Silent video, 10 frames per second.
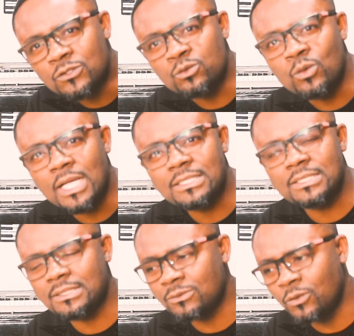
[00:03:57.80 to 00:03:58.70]
to
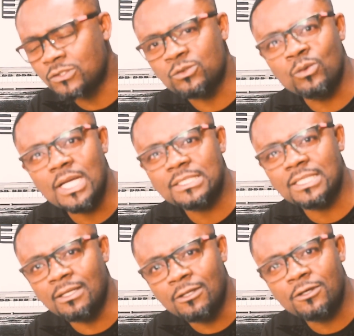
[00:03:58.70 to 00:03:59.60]

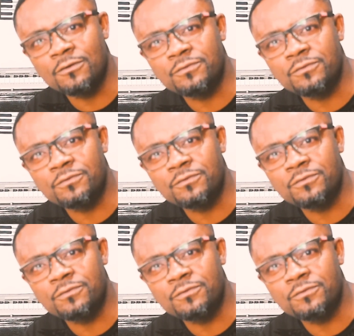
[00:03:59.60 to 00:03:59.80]
us a lot of